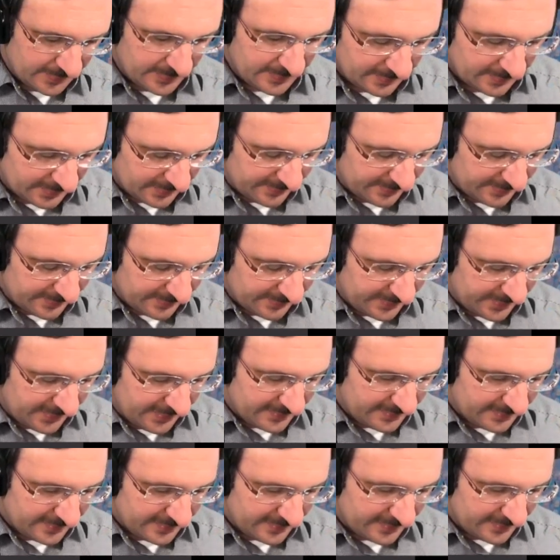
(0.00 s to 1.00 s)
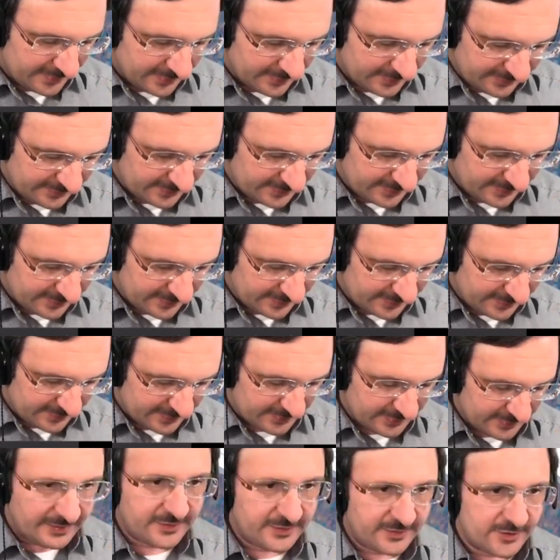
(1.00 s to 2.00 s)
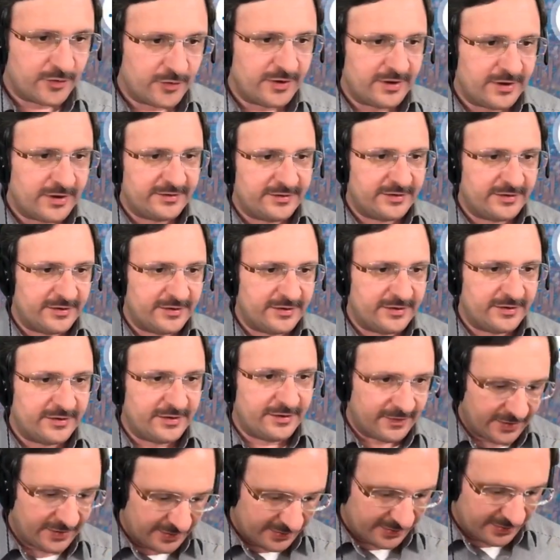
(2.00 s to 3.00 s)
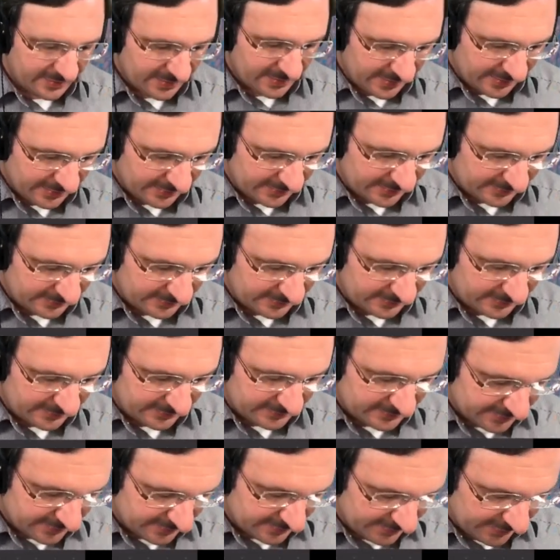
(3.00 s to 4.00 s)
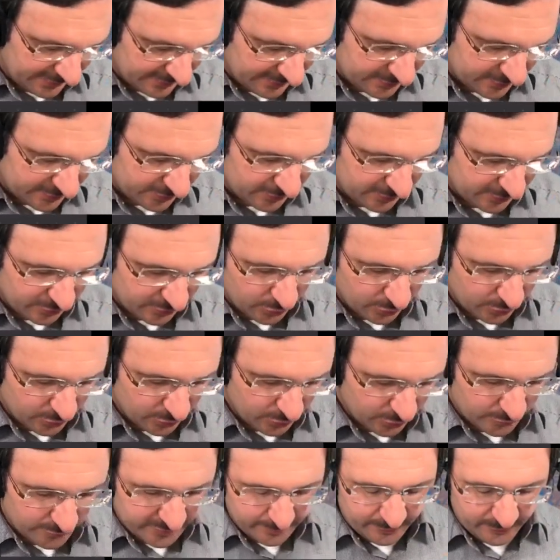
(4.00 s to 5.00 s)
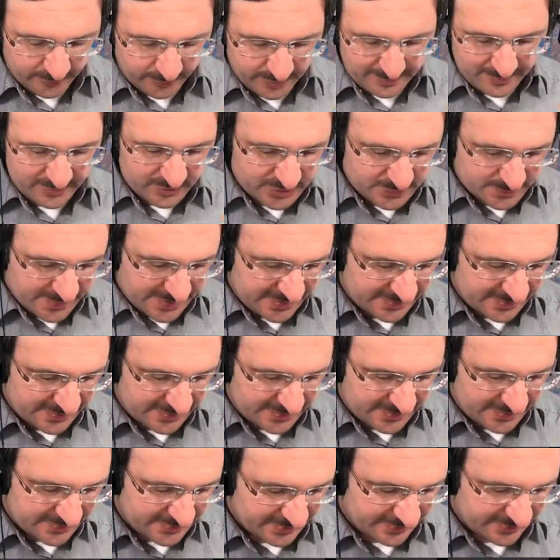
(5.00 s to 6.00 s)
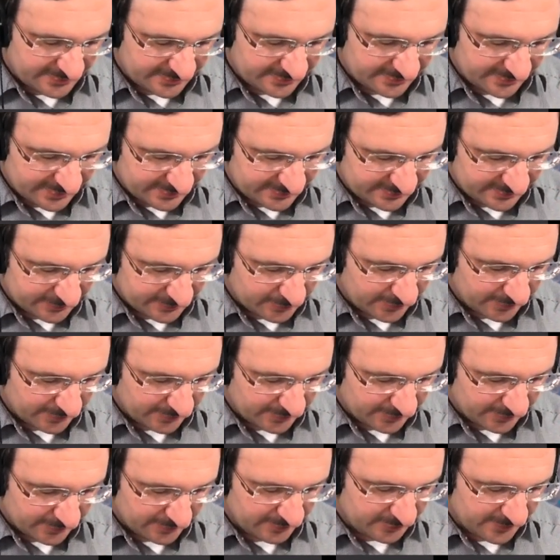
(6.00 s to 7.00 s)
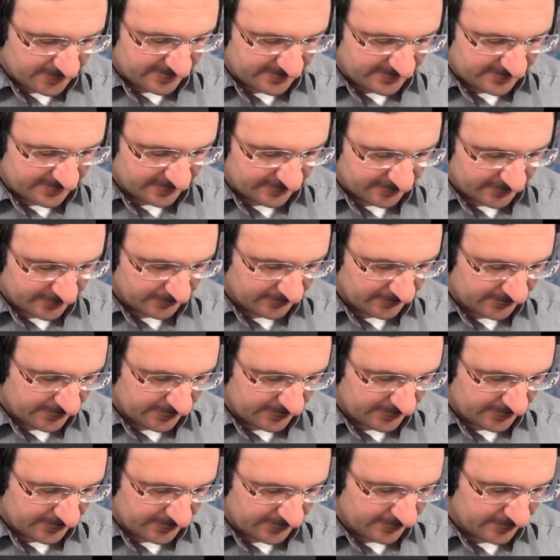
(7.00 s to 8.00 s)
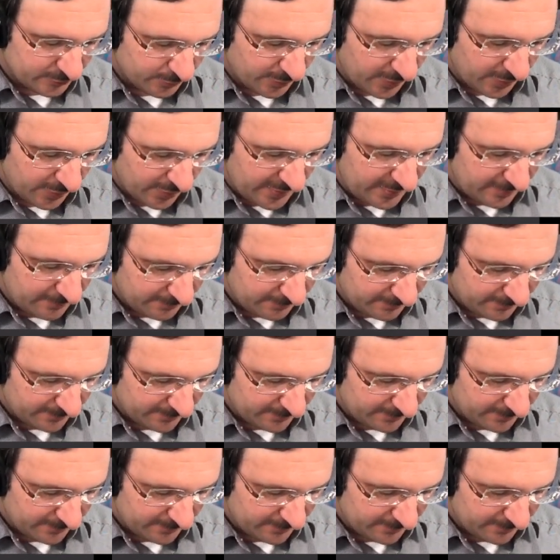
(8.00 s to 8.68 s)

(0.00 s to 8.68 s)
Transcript: And then again, this integral is defined as the integral over the parameter space. In this case, the parameter space is from 0 to pi.